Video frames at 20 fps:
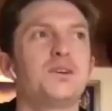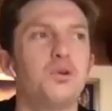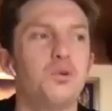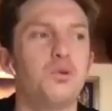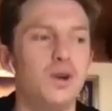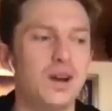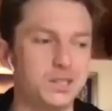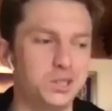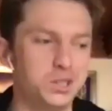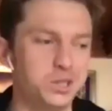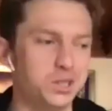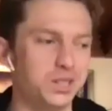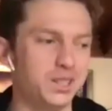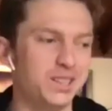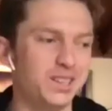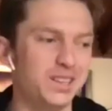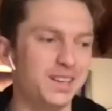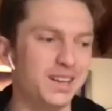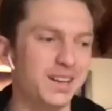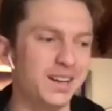
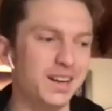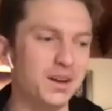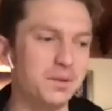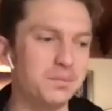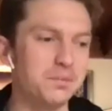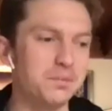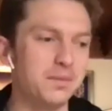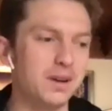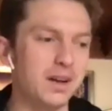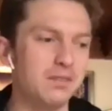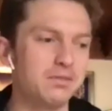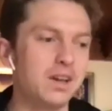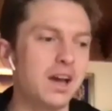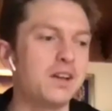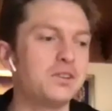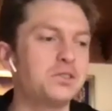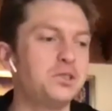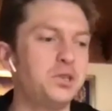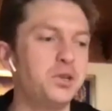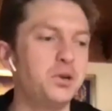question. I've
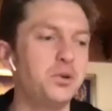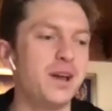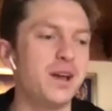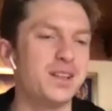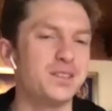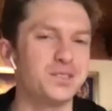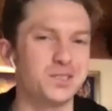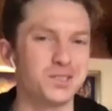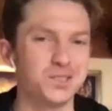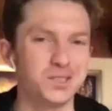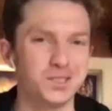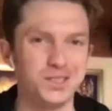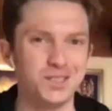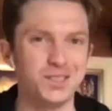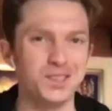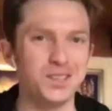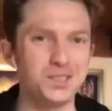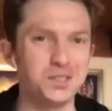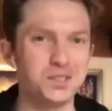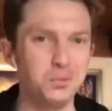got two answers
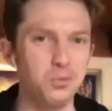to this.